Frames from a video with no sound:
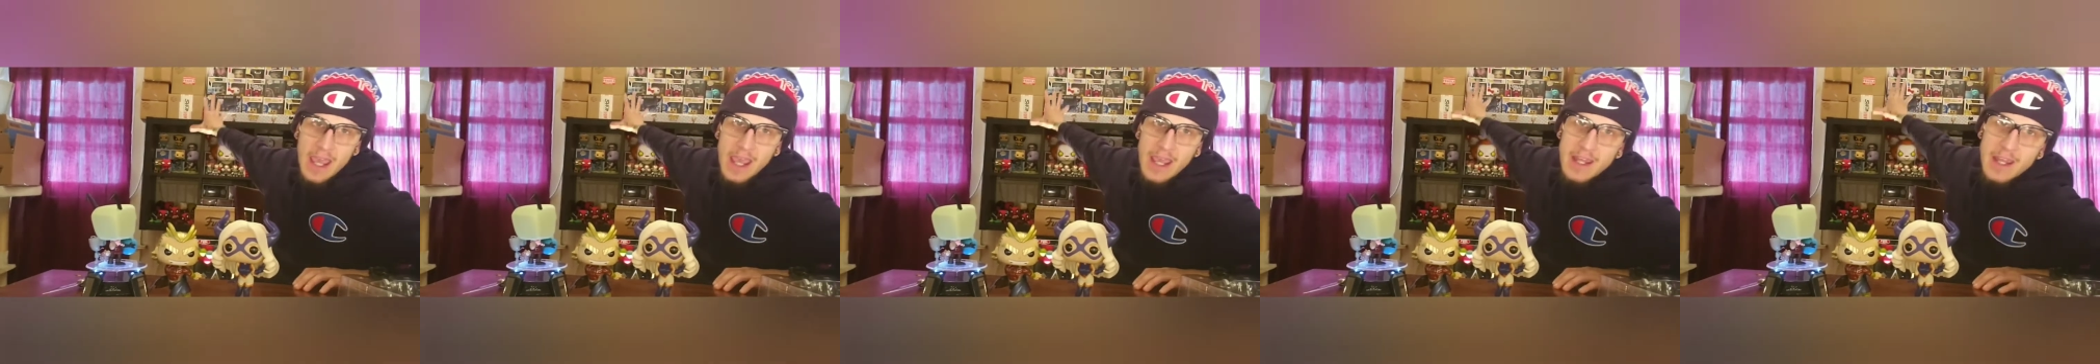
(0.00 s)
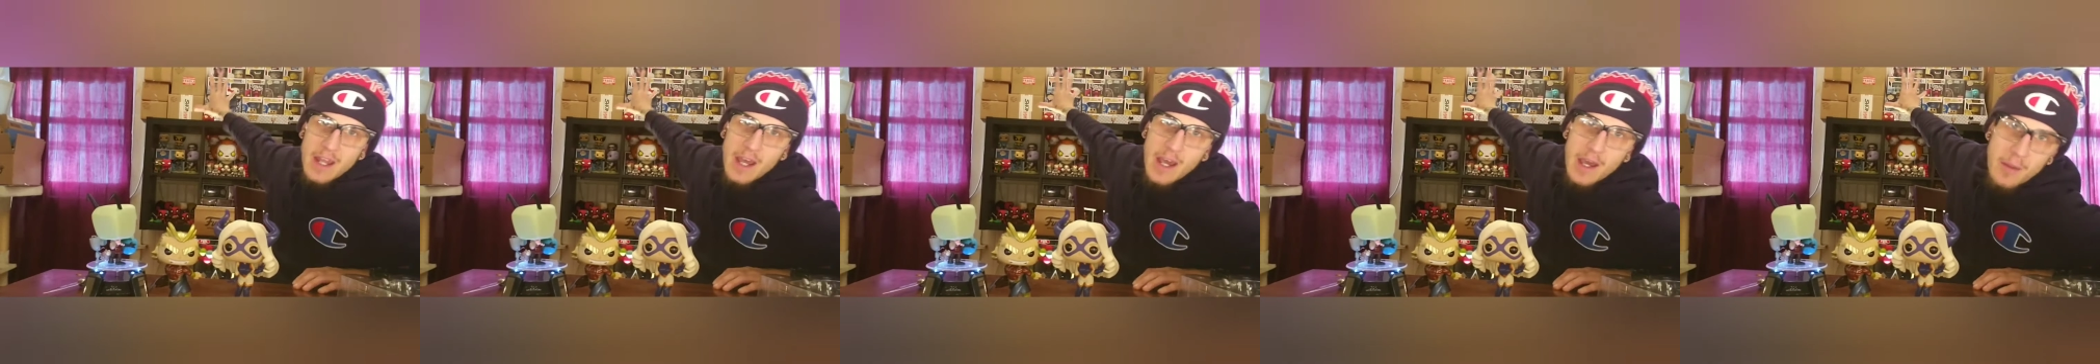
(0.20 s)

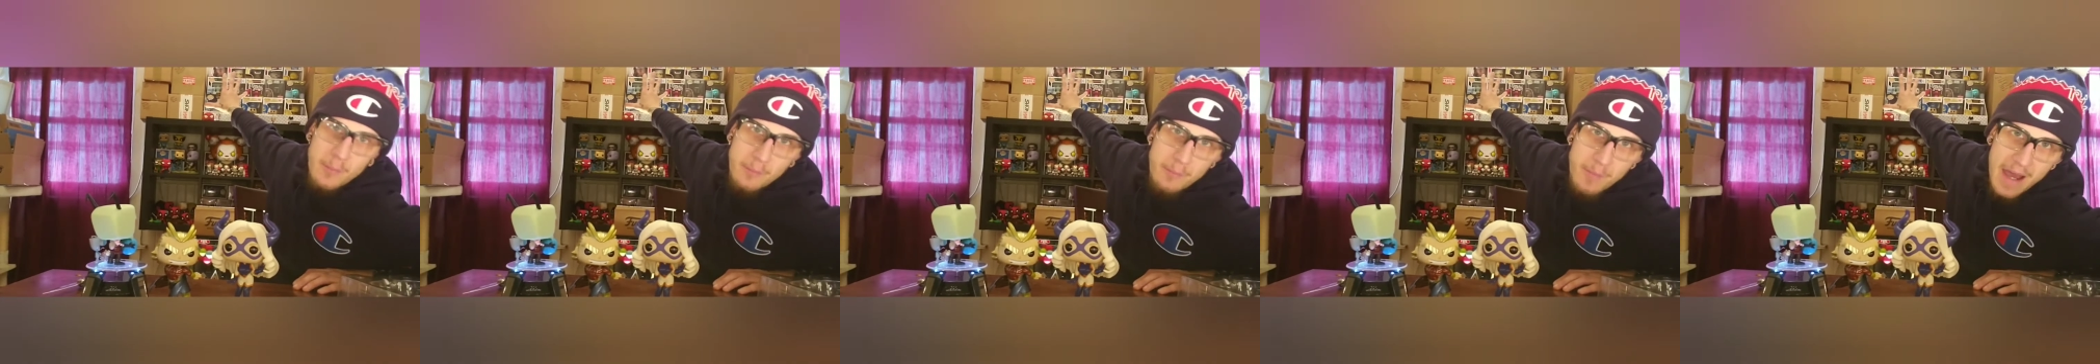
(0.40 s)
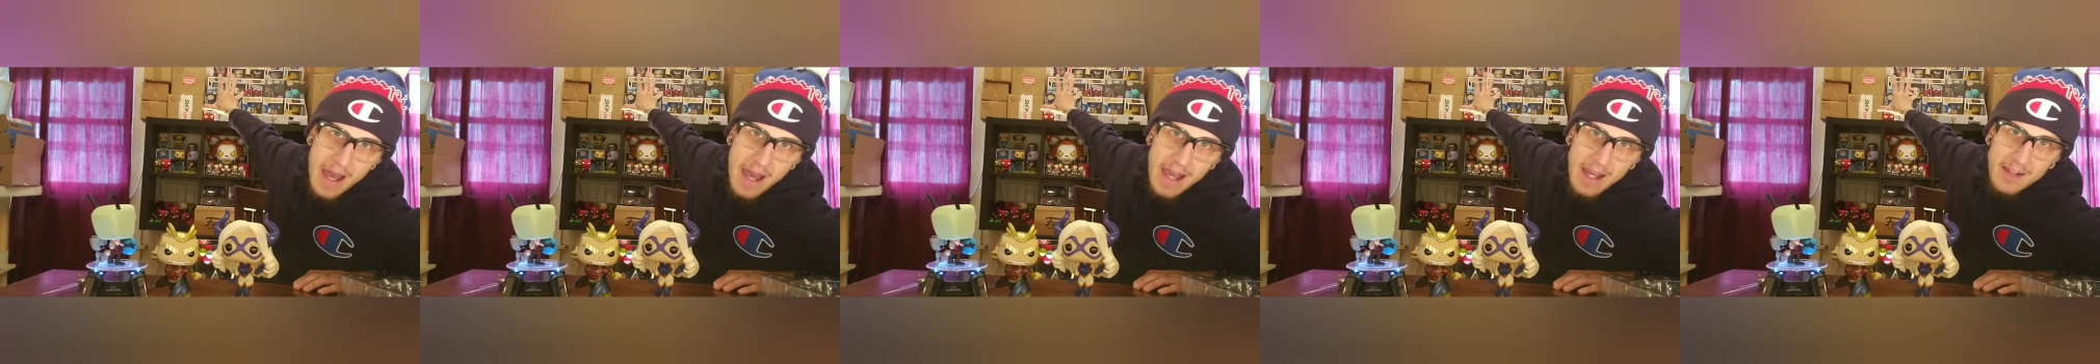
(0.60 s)
and
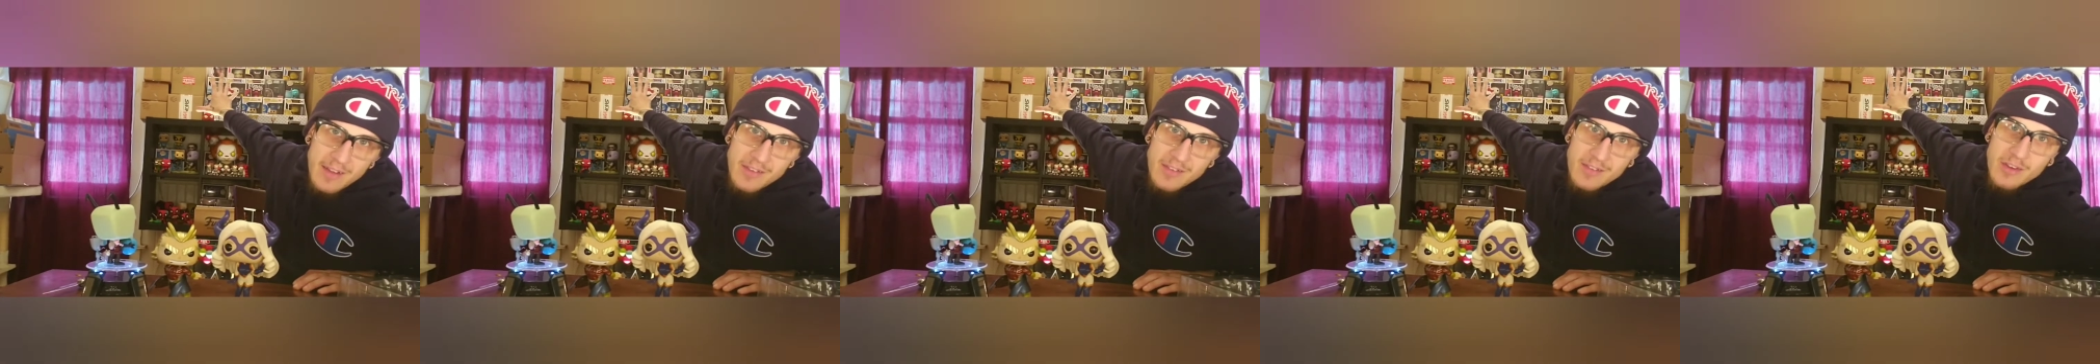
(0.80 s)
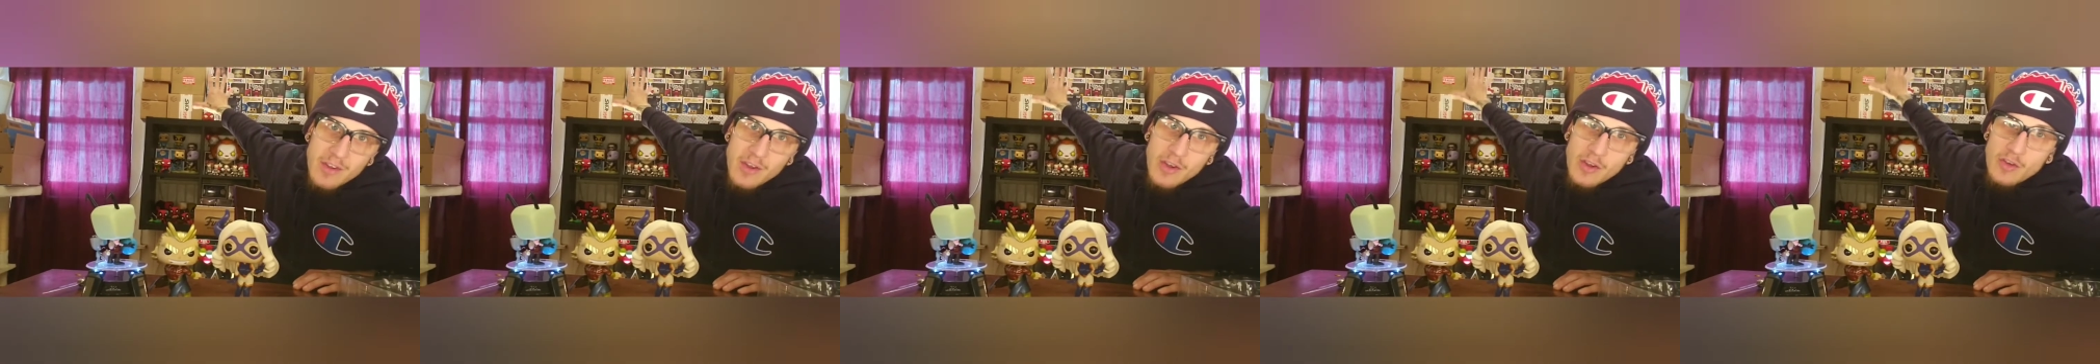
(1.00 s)

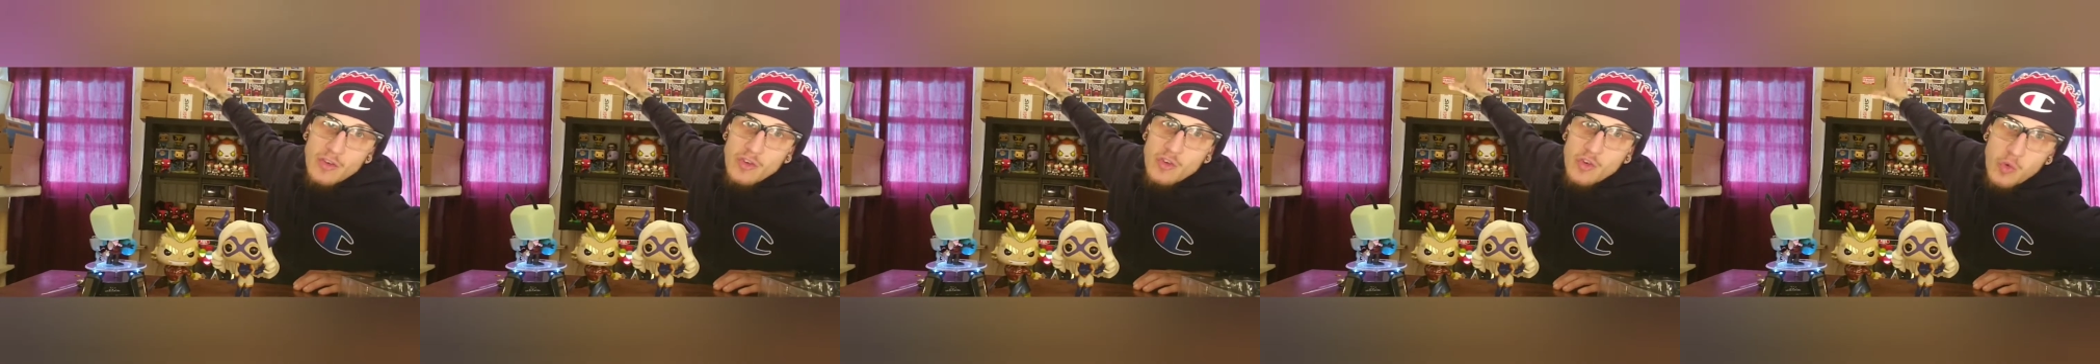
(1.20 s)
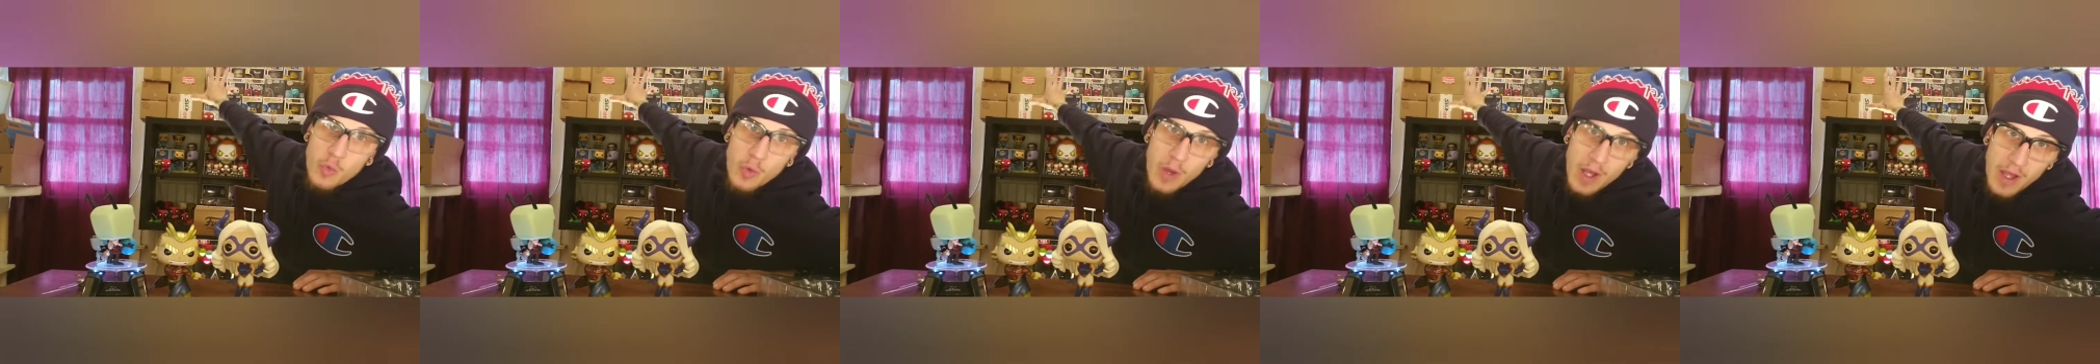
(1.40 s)
unbox
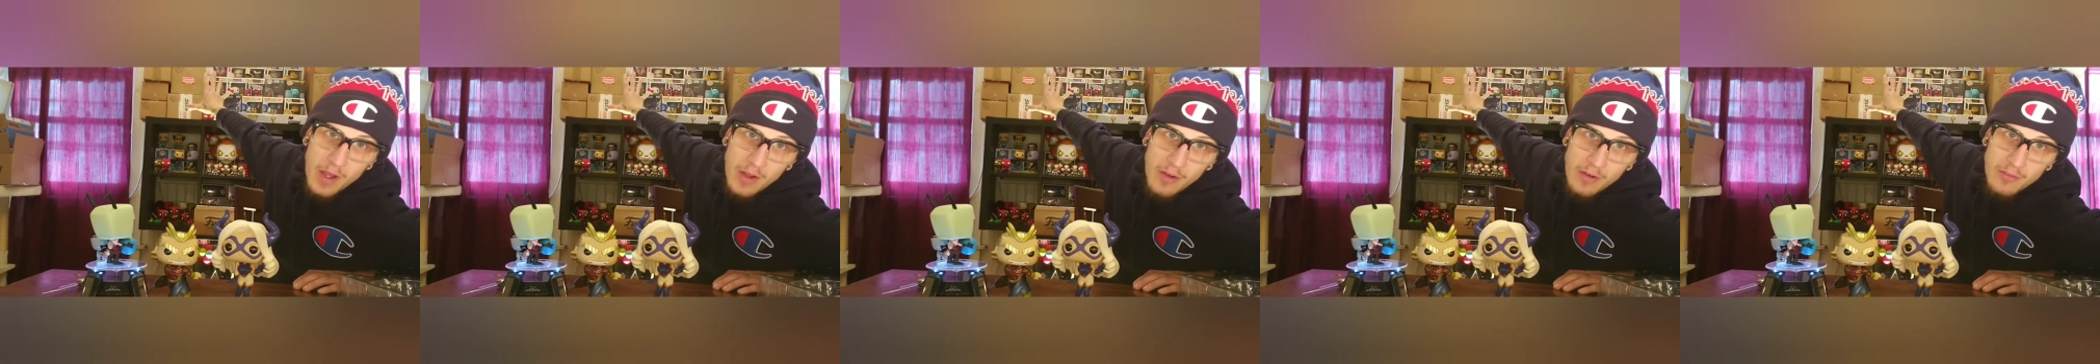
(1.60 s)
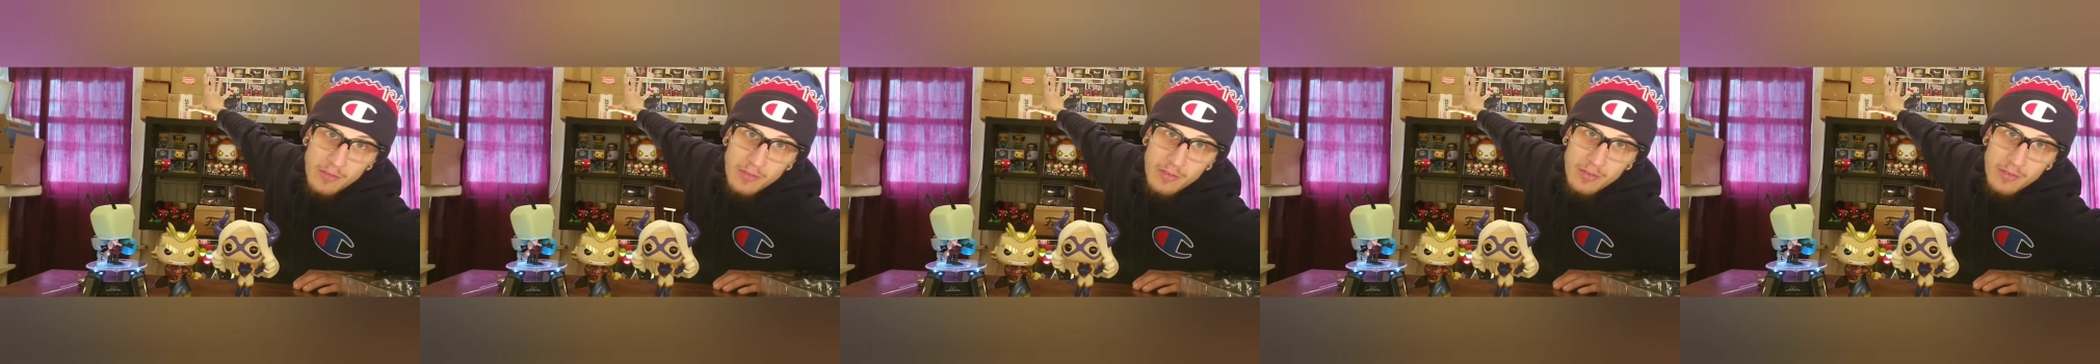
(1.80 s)

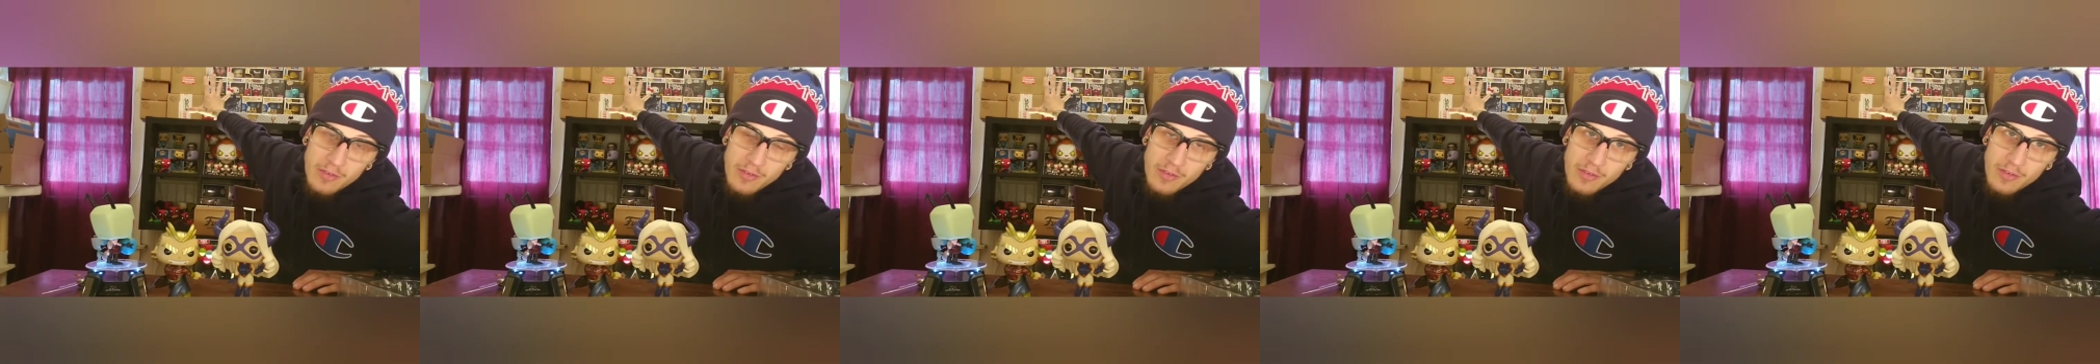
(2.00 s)
12